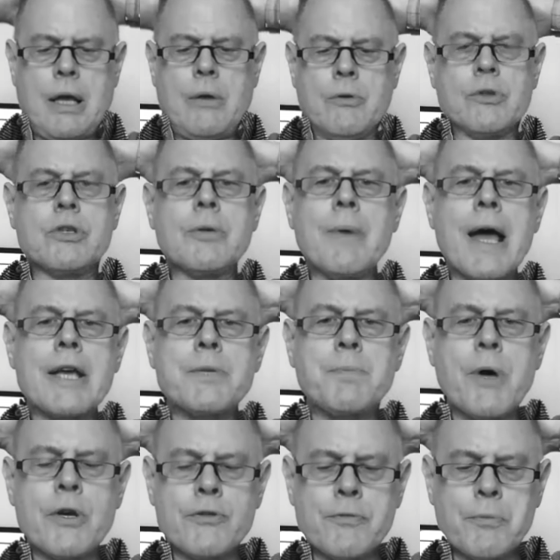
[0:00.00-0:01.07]
Some
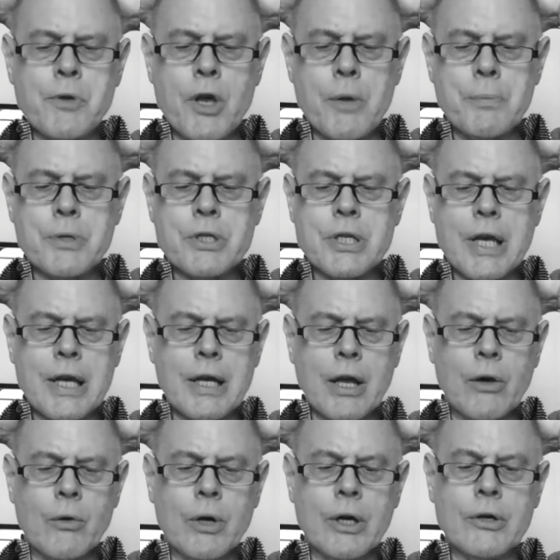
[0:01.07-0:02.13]
experts from
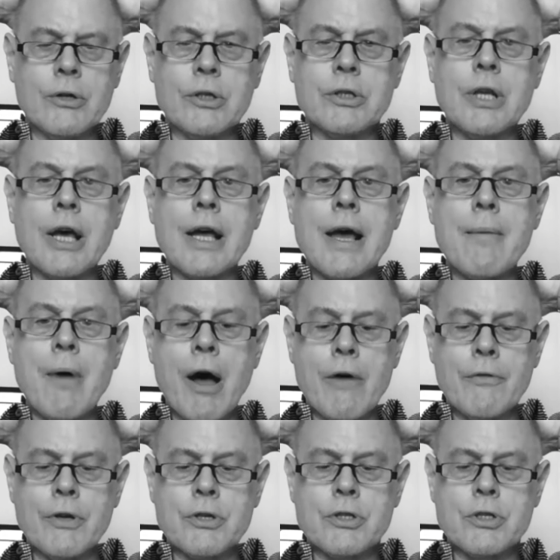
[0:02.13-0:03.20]
Cupertino had come
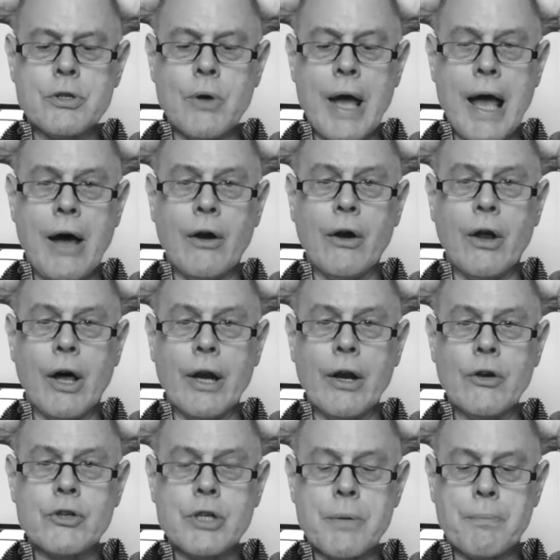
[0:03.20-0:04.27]
over to outline
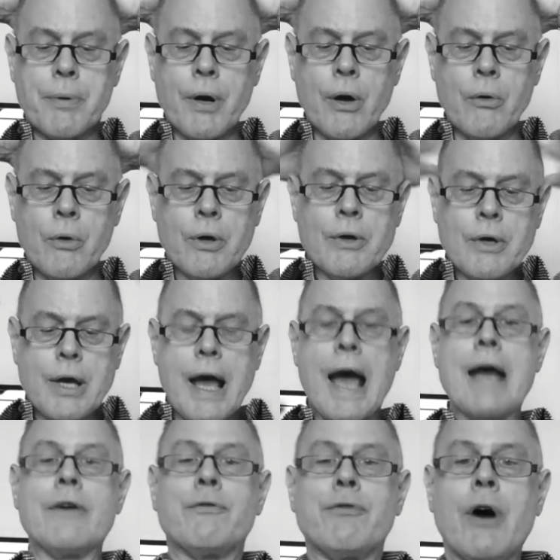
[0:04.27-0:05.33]
Logic Pro
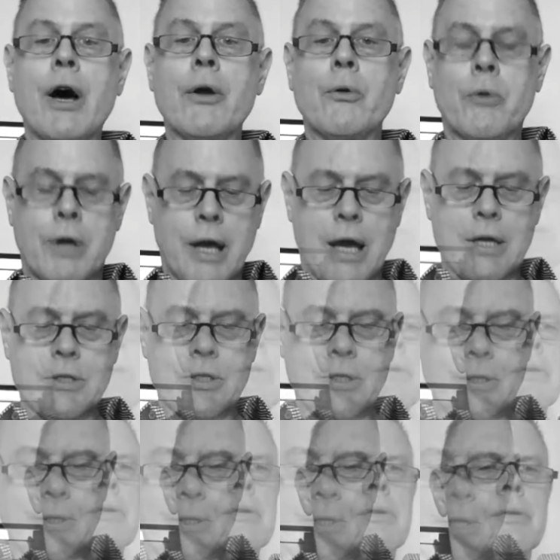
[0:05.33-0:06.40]
and Final Cut.
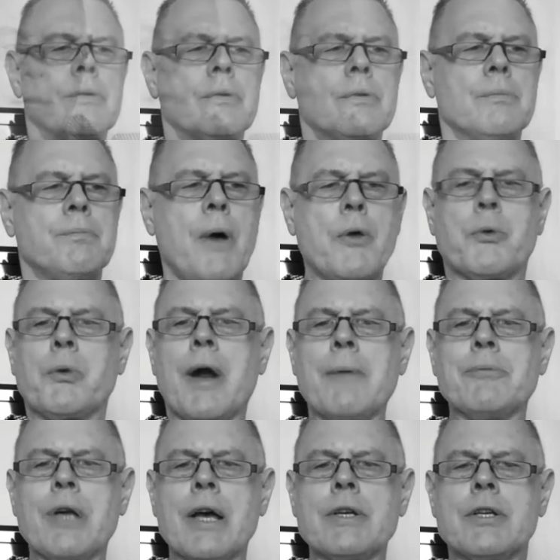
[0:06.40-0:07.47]
Both were
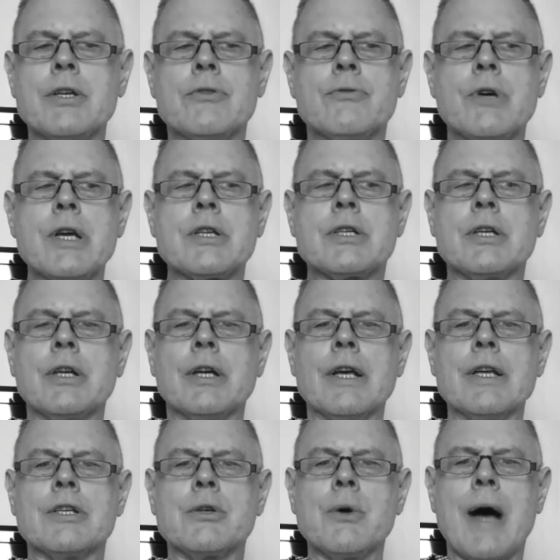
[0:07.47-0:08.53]
updated
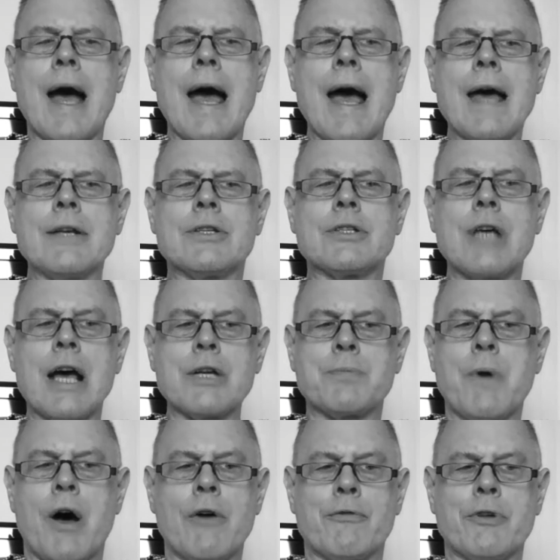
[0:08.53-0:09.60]
recently to add touch
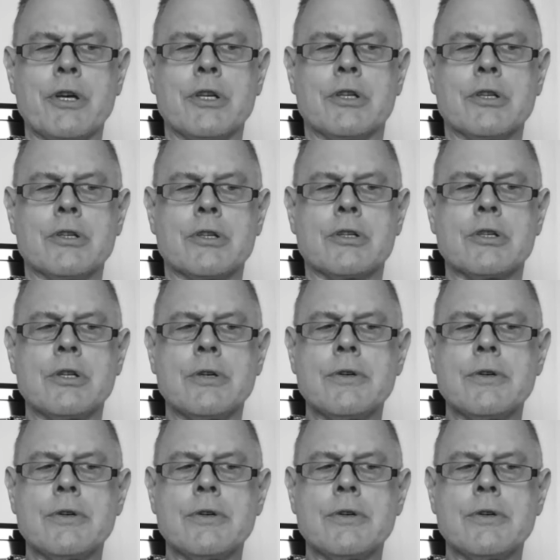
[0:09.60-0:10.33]
bar features.